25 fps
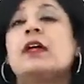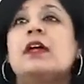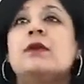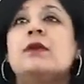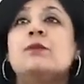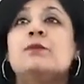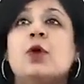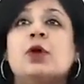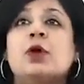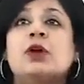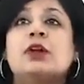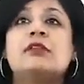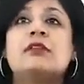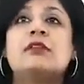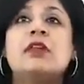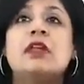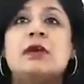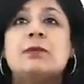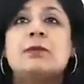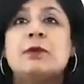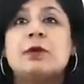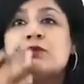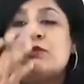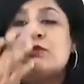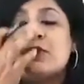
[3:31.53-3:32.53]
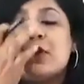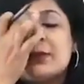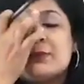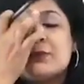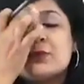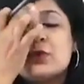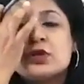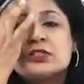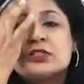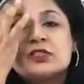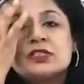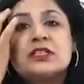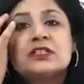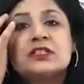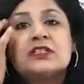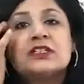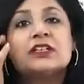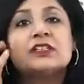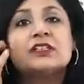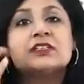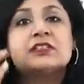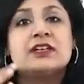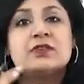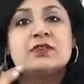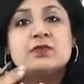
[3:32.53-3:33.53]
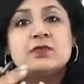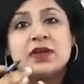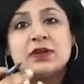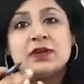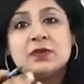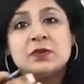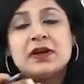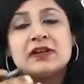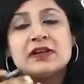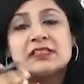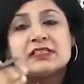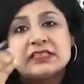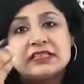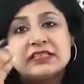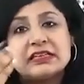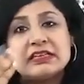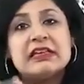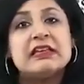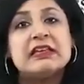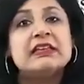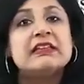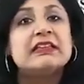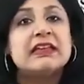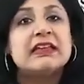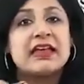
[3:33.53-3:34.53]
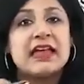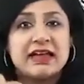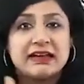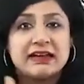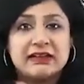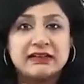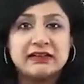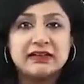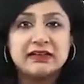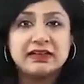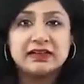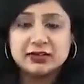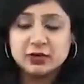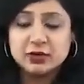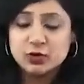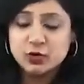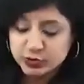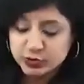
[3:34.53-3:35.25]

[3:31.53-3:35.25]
important thing about fibrosis is that when you are seeing the angle in the